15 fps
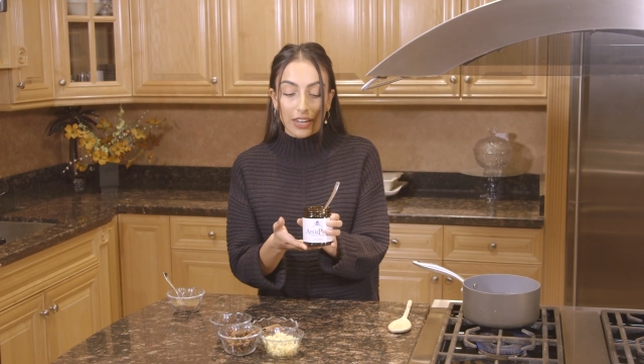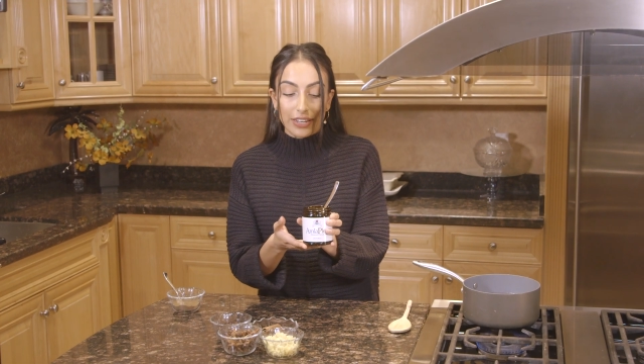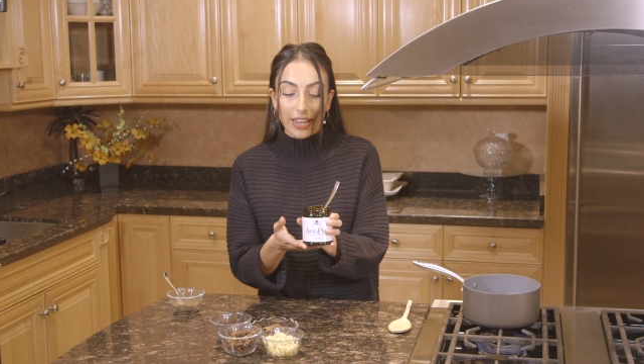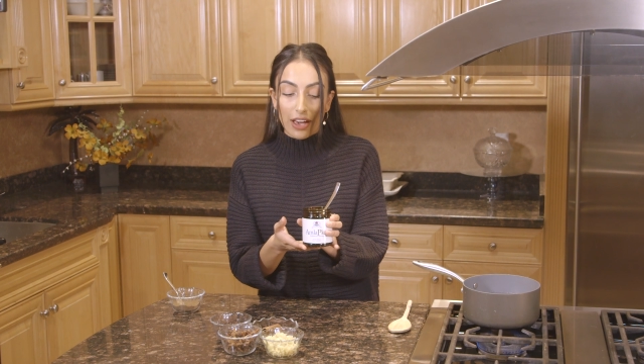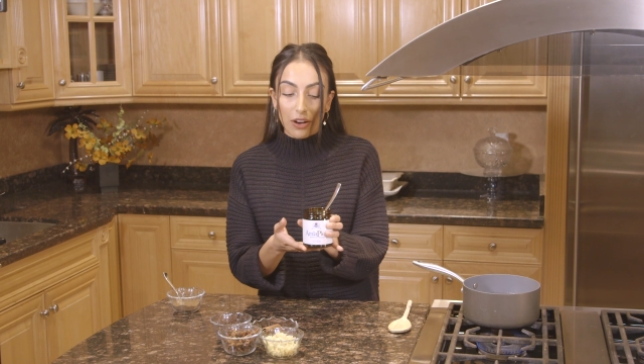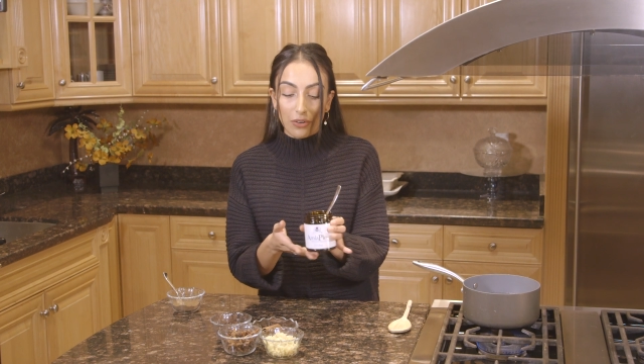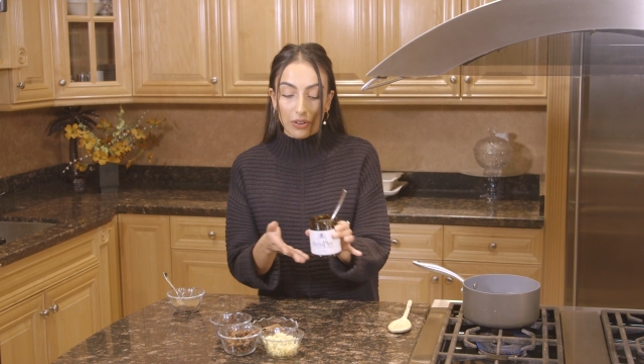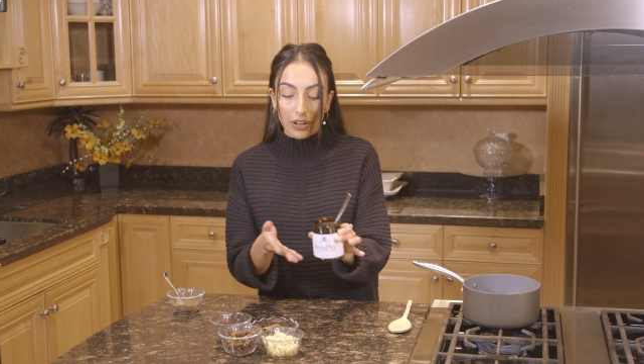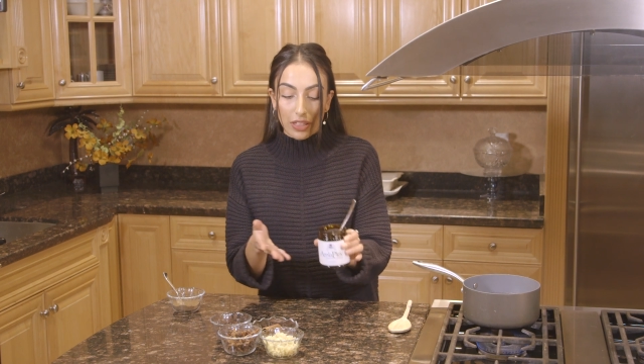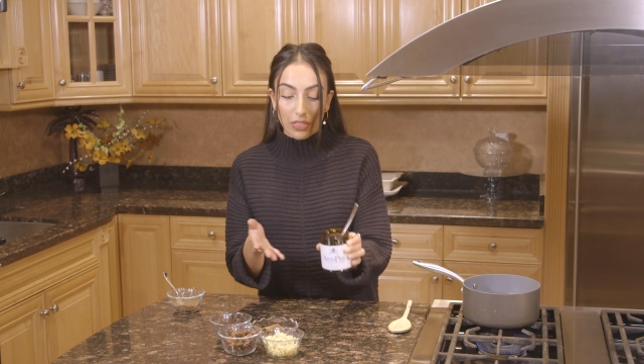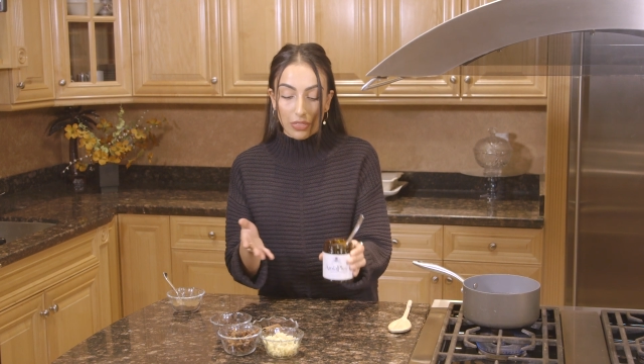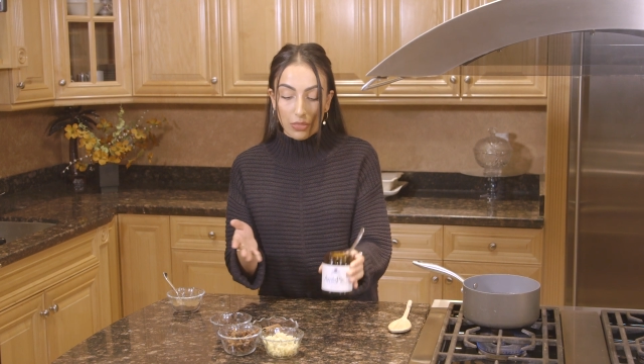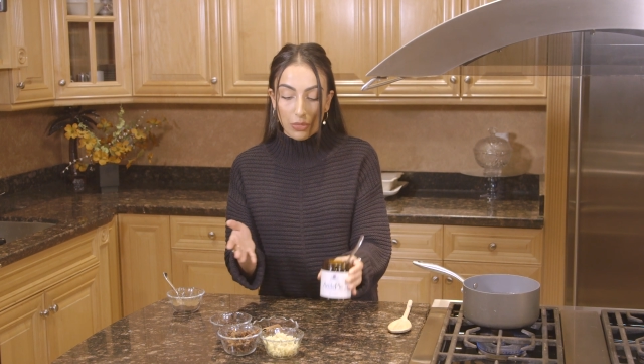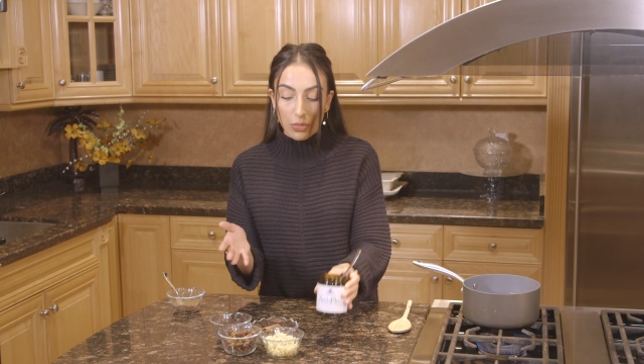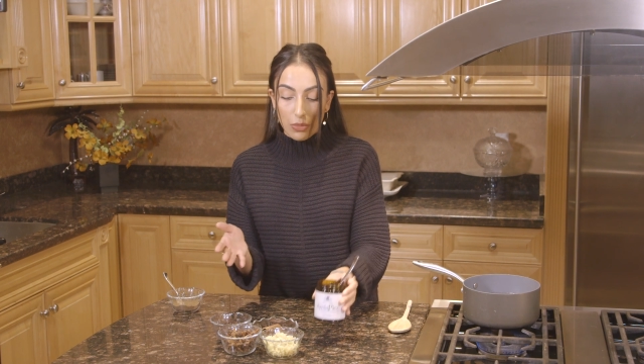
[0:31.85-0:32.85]
Now,
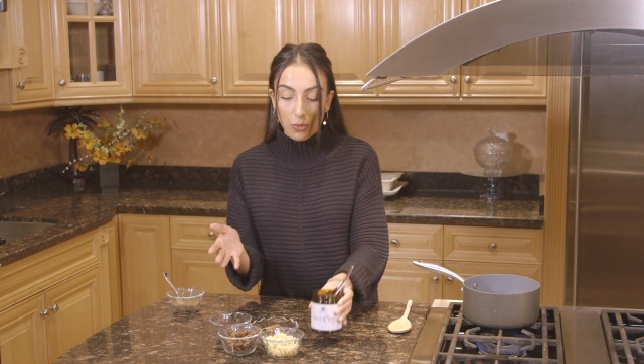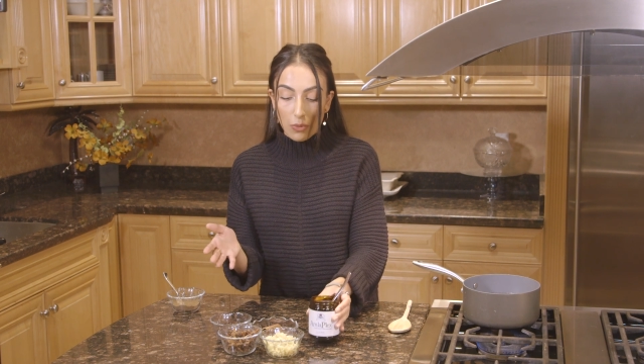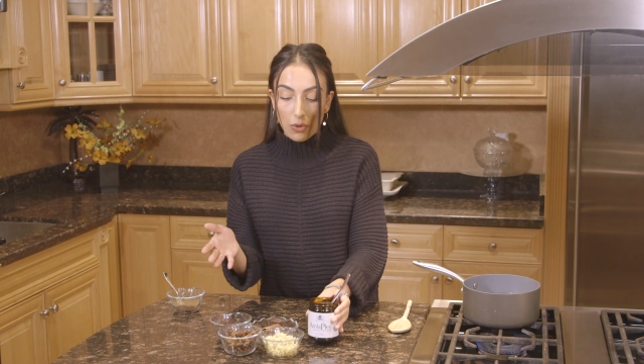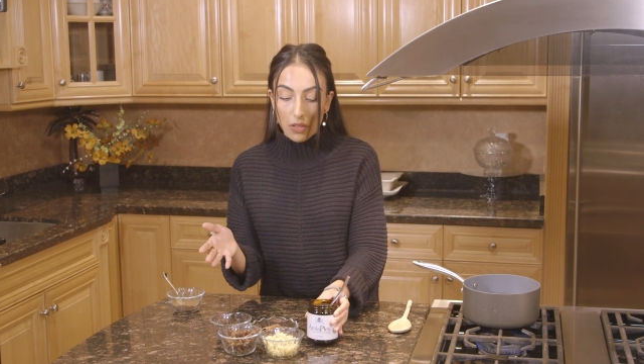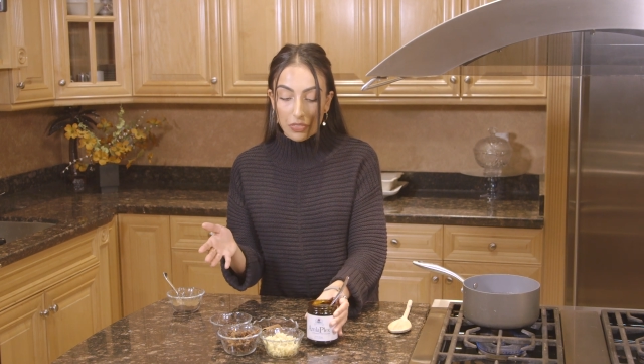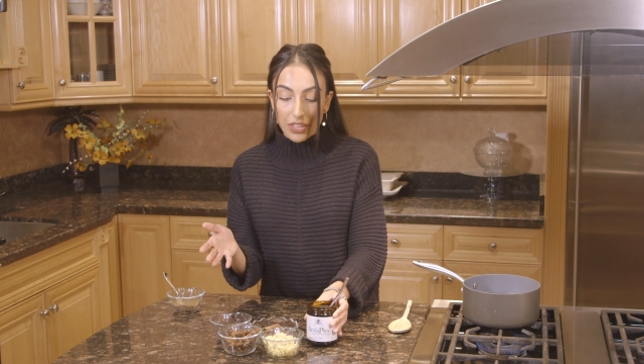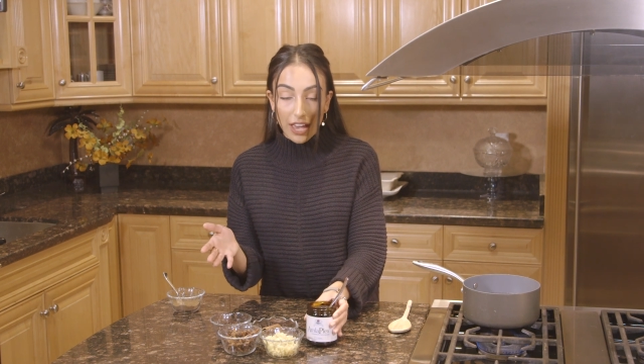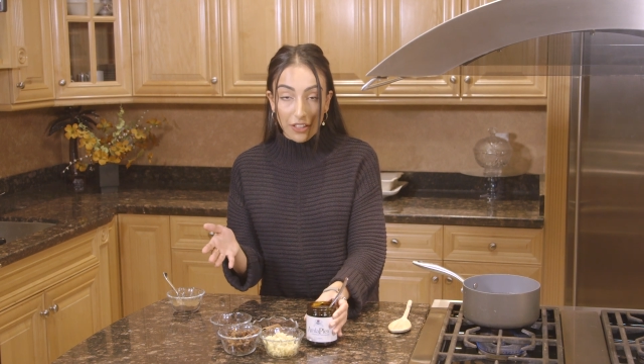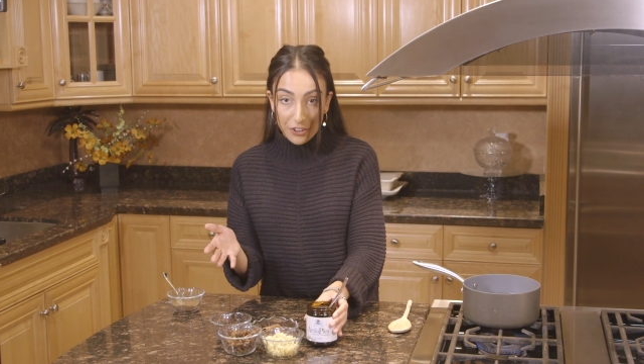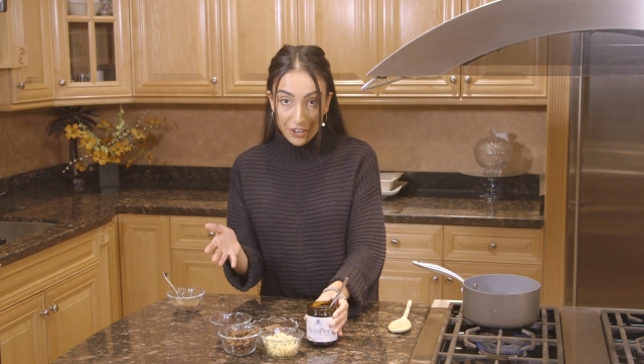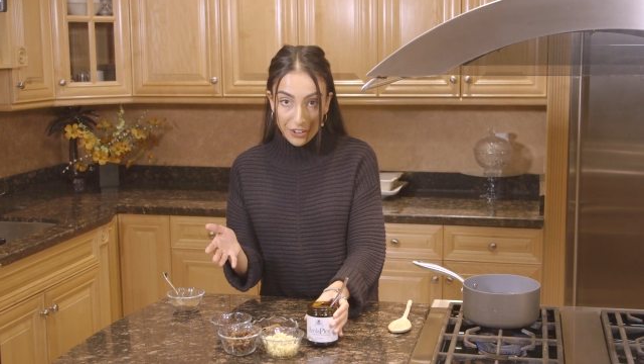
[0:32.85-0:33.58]
the other